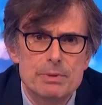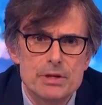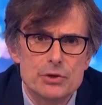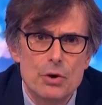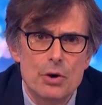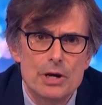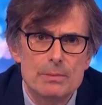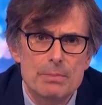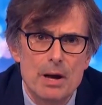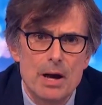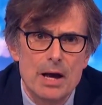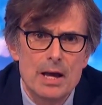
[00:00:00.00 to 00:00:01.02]
Joined
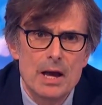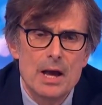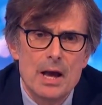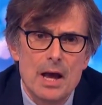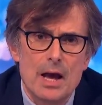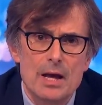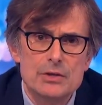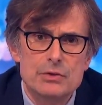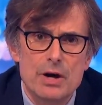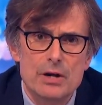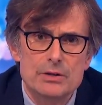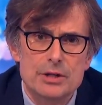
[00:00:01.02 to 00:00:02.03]
by
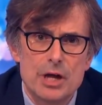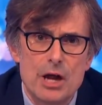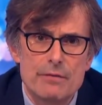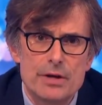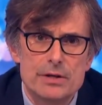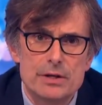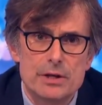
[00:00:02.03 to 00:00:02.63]
Israel's Covid